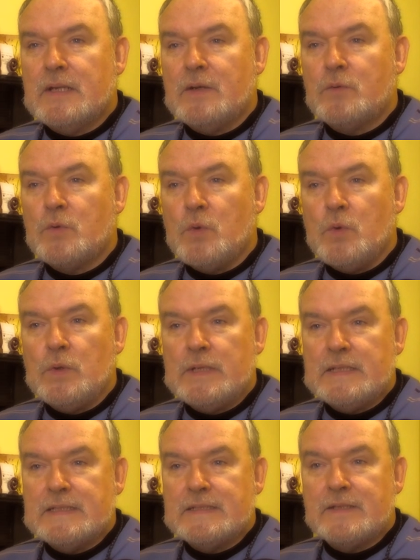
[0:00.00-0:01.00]
role
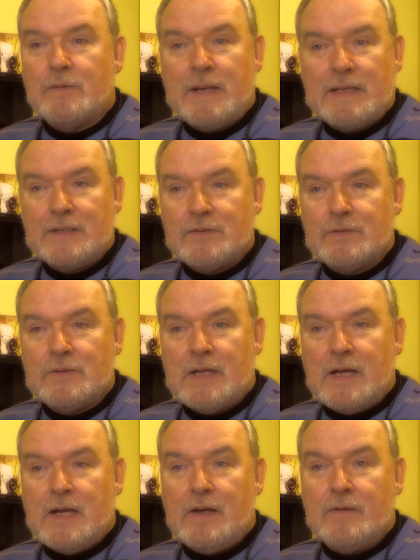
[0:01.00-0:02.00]
is Director
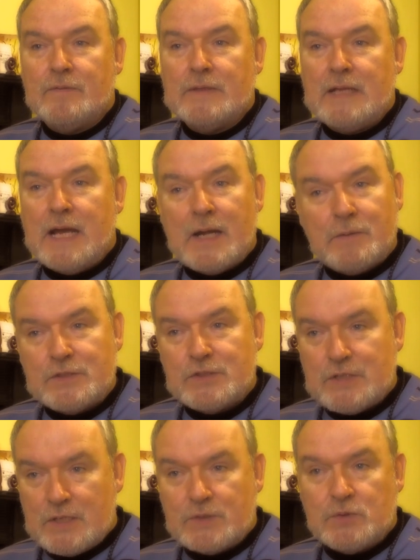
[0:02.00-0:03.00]
of the Irish
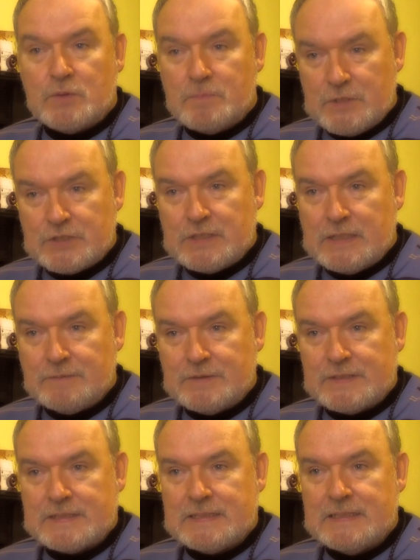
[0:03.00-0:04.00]
Jesuit Mission
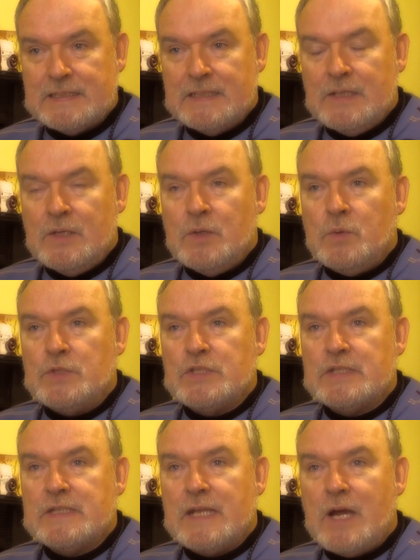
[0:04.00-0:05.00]
Office, which
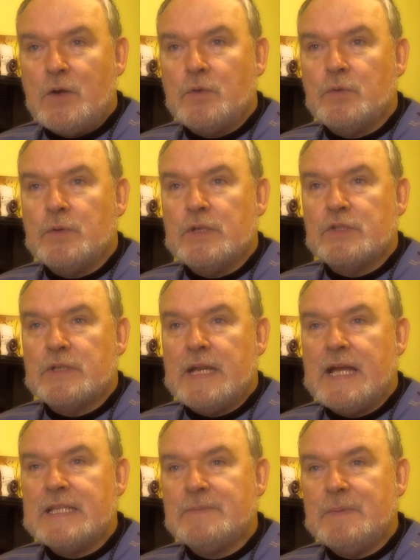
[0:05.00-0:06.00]
is the outreach and
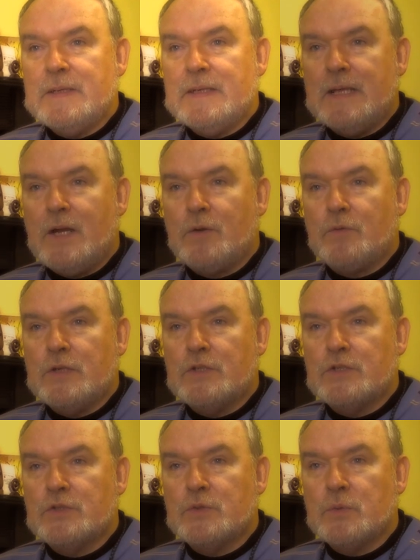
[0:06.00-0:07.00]
has been the
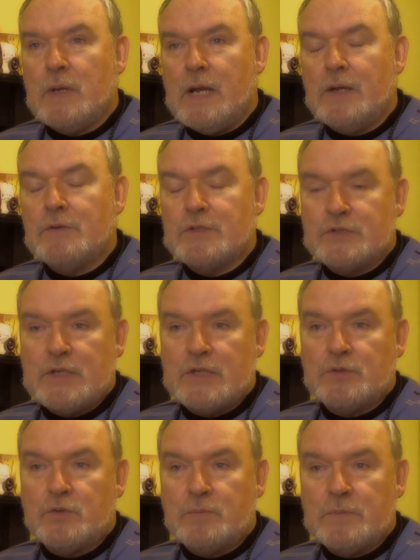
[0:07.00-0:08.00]
outreach to Irish
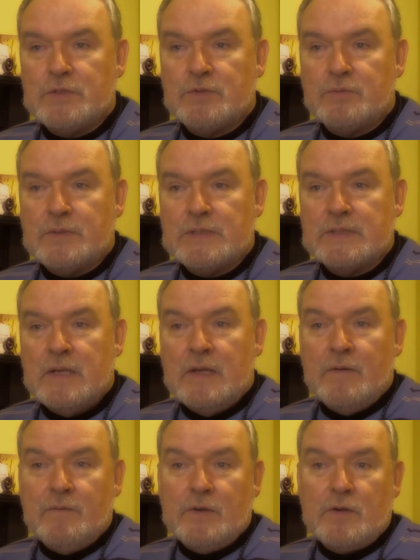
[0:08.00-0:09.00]
Jesuit missionaries
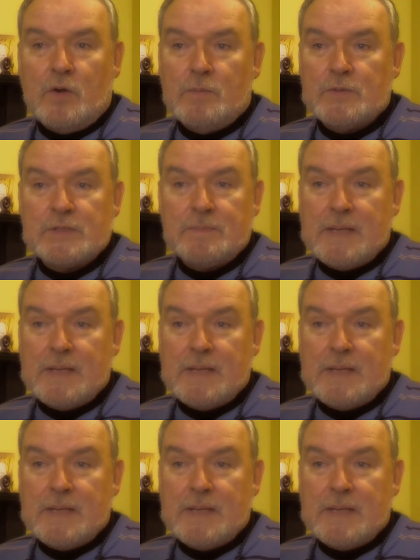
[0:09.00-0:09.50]
for almost the